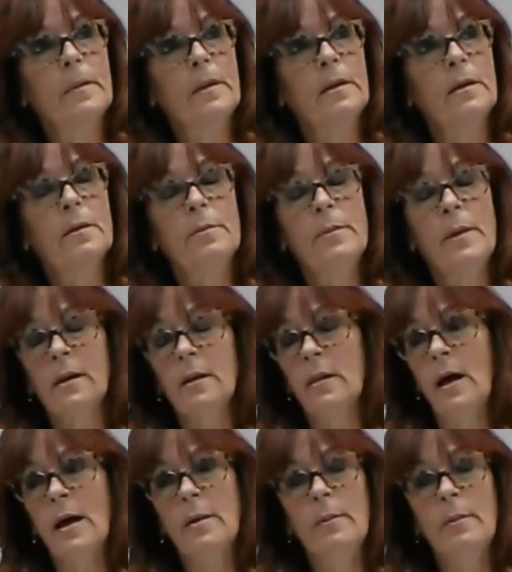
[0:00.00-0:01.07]
you can make a
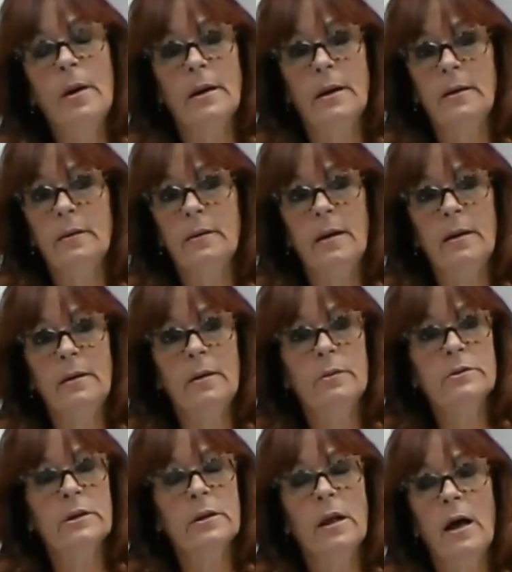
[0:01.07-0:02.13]
lot of money, and there
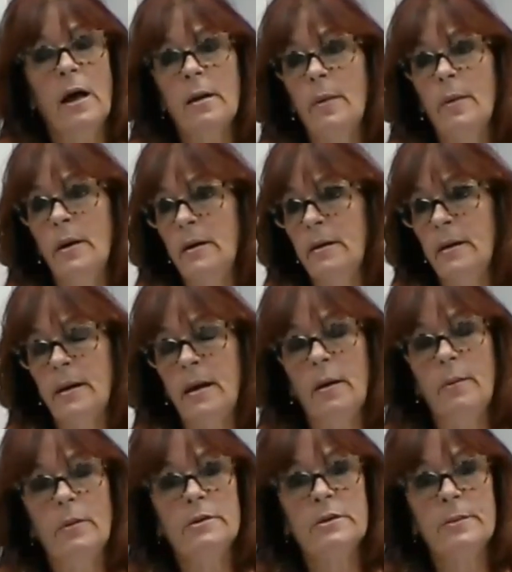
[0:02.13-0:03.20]
was a lot of money that
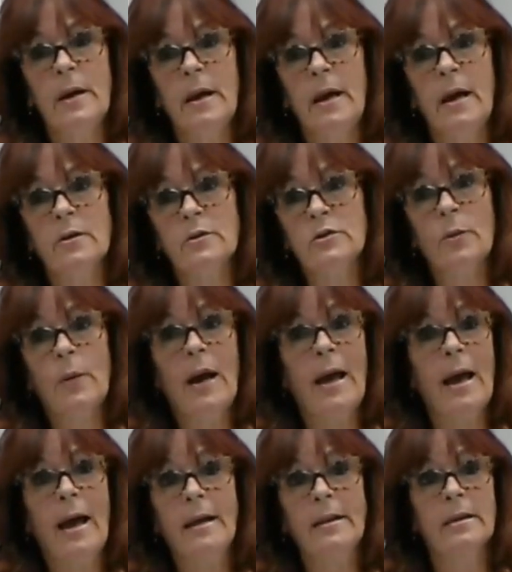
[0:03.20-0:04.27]
came into my house. So I
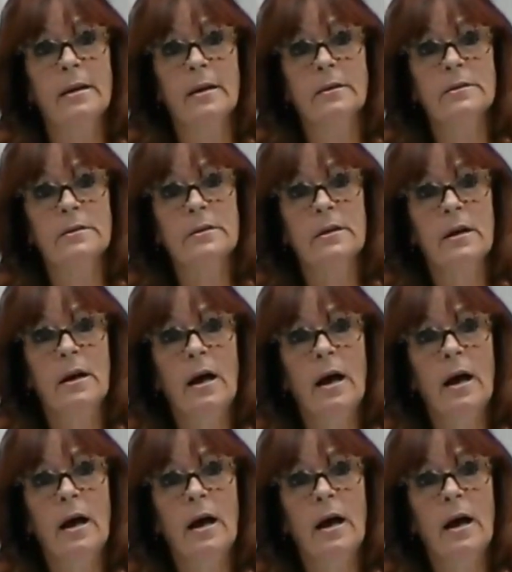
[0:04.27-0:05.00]
had things.